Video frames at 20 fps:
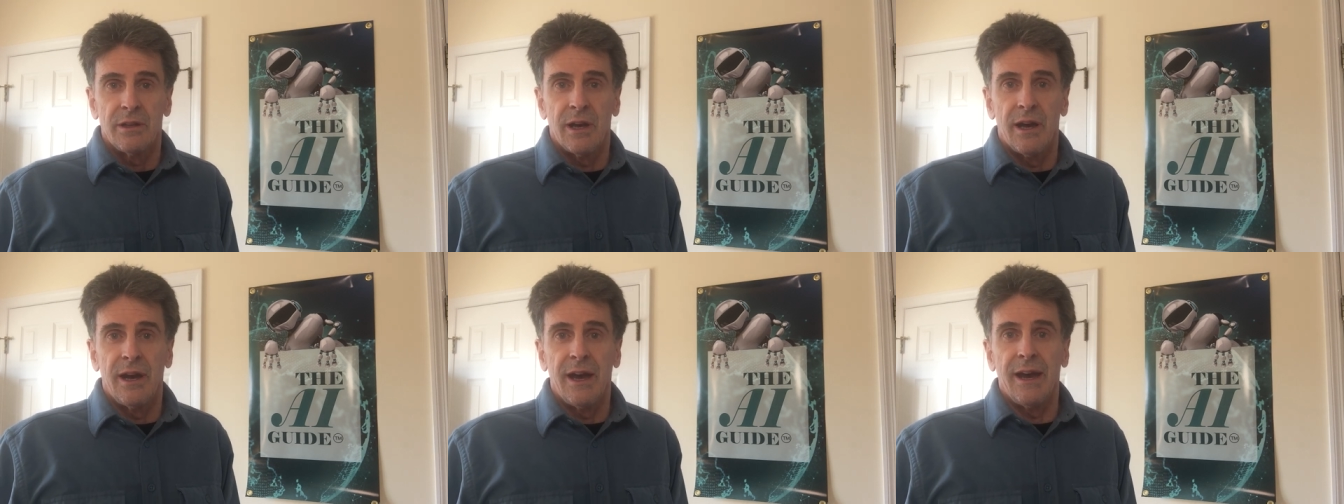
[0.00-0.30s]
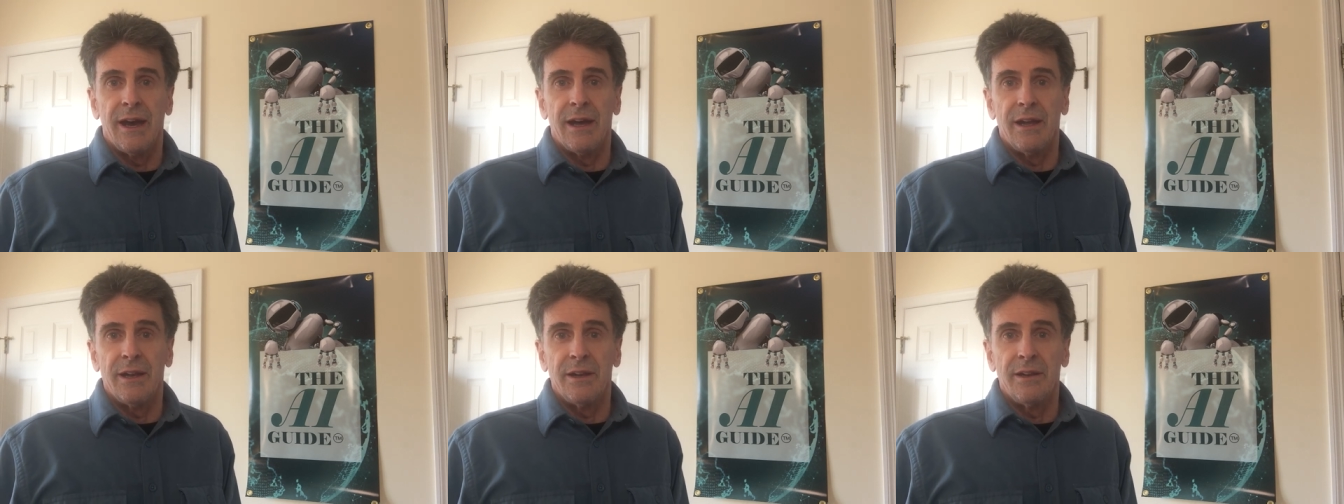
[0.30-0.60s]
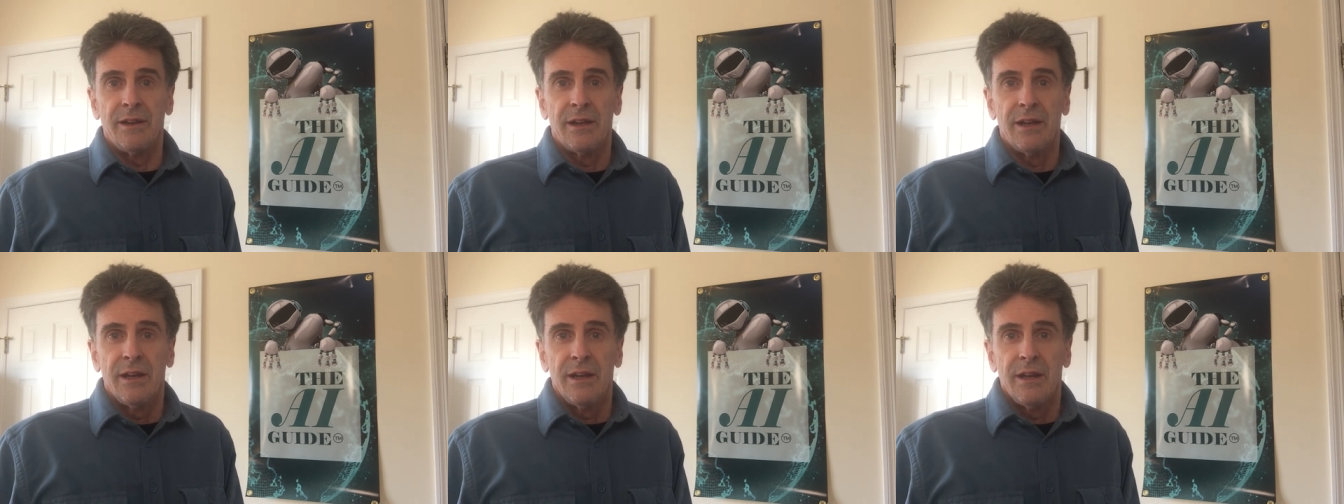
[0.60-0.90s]

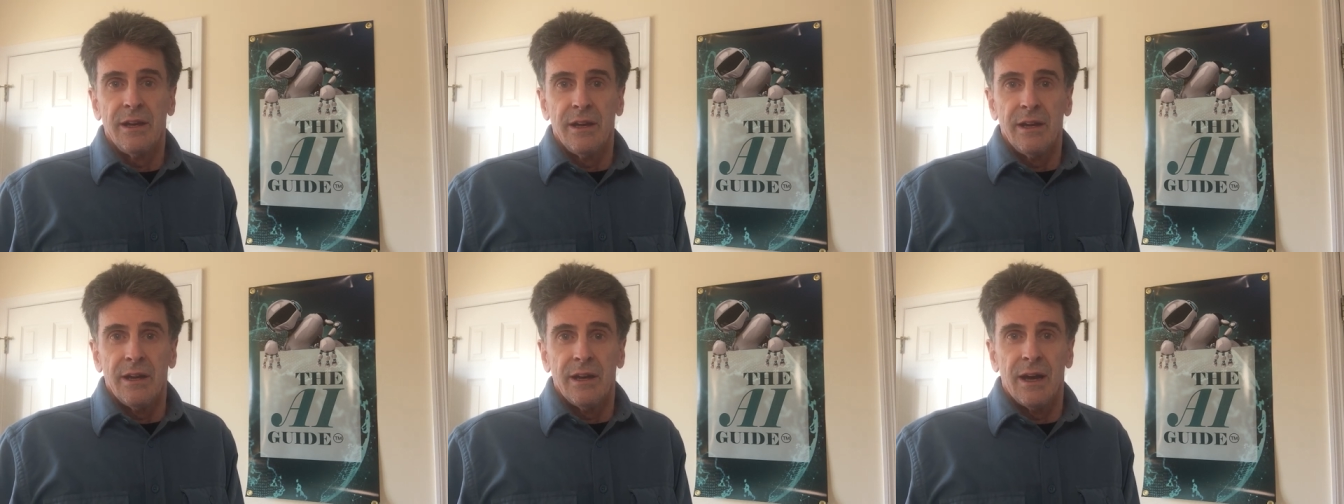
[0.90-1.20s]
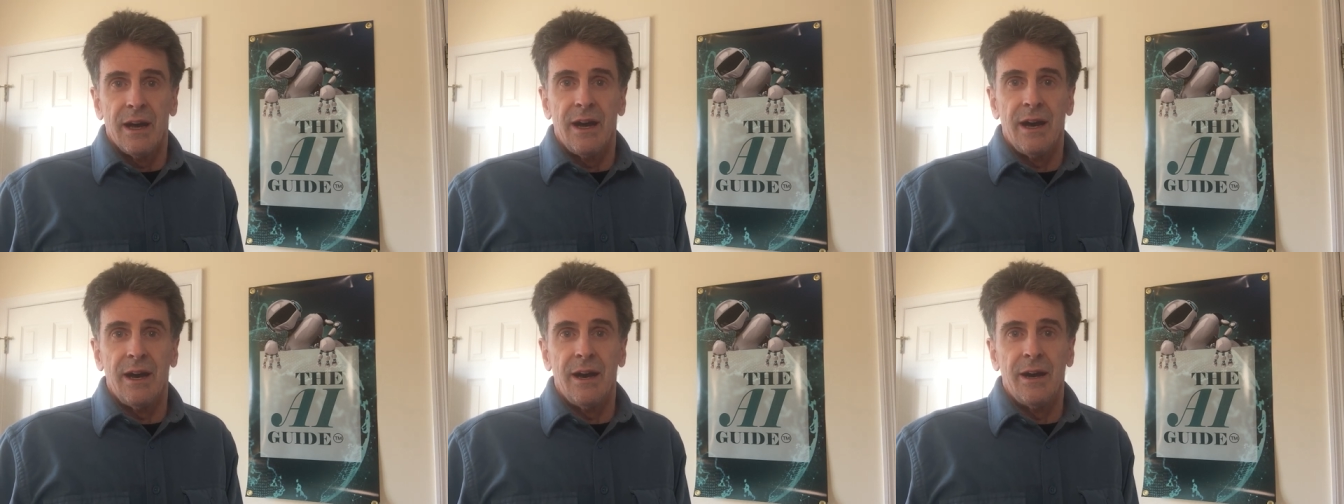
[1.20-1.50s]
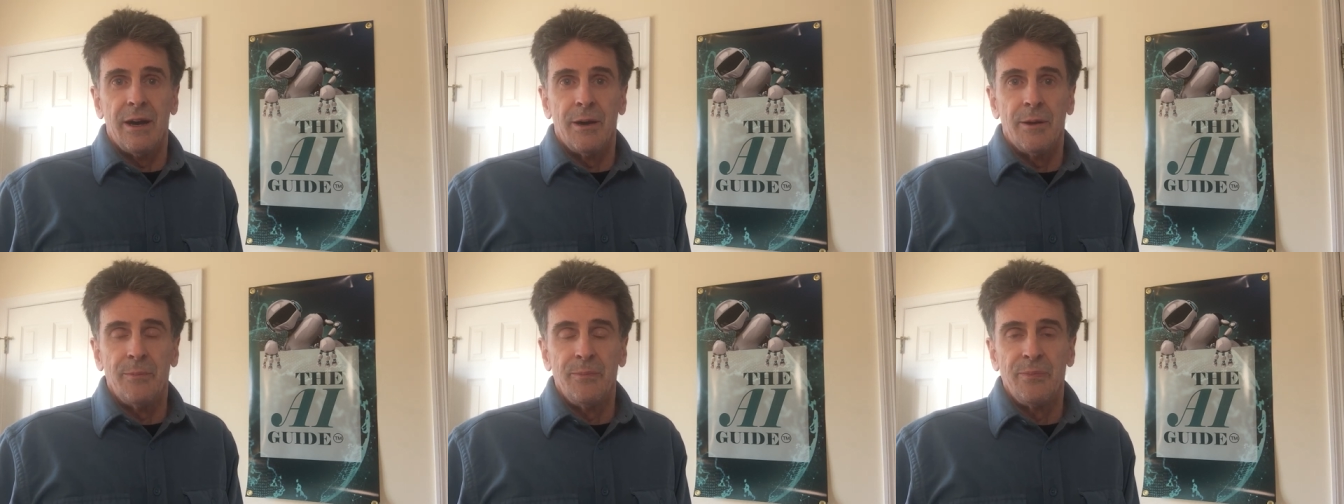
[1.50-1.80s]
And
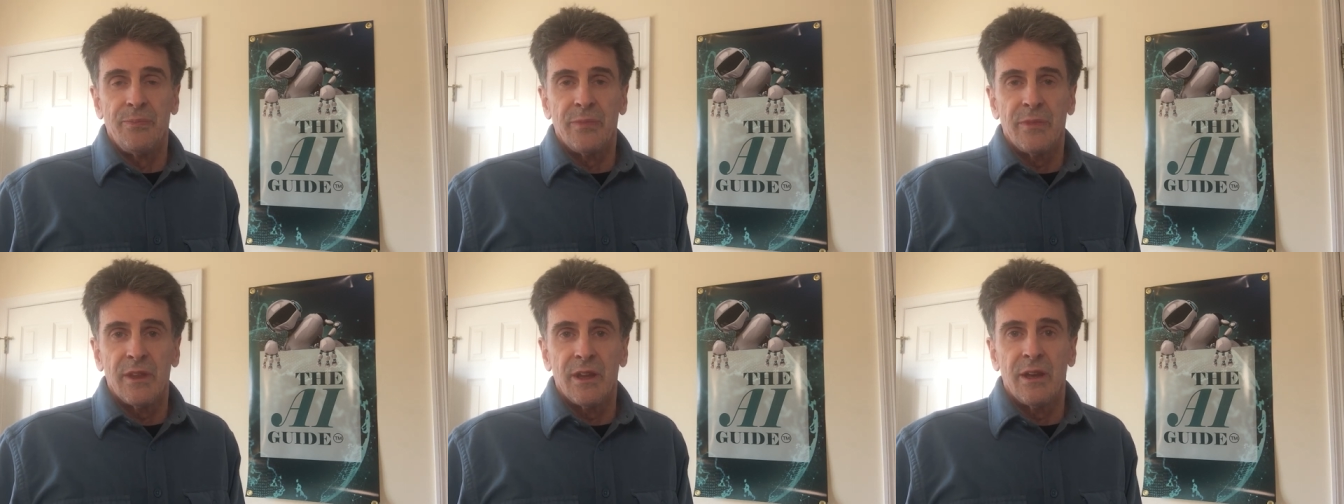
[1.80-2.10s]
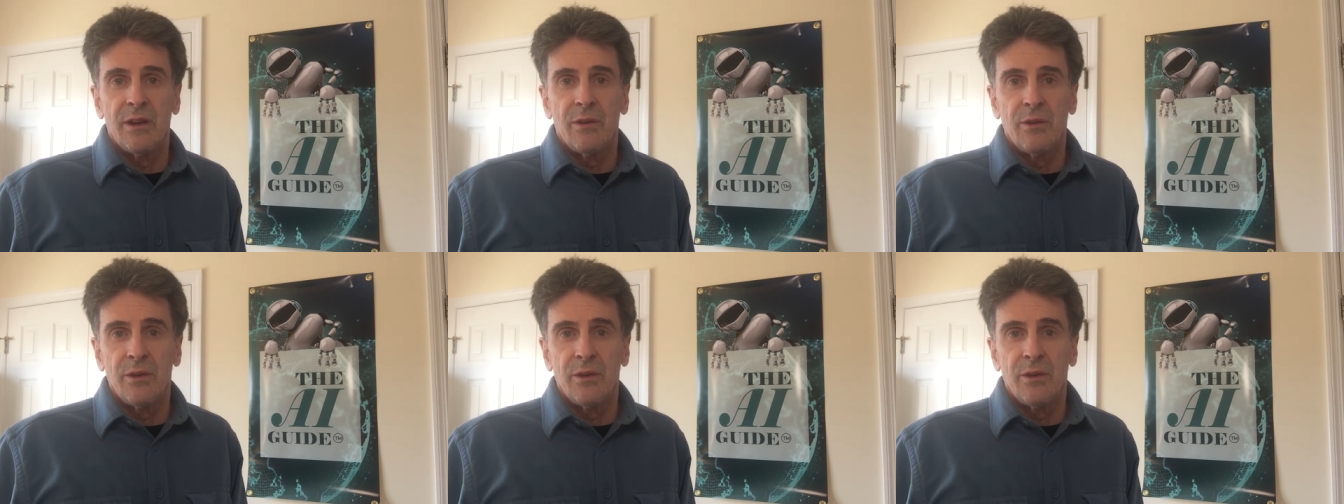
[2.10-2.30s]
um,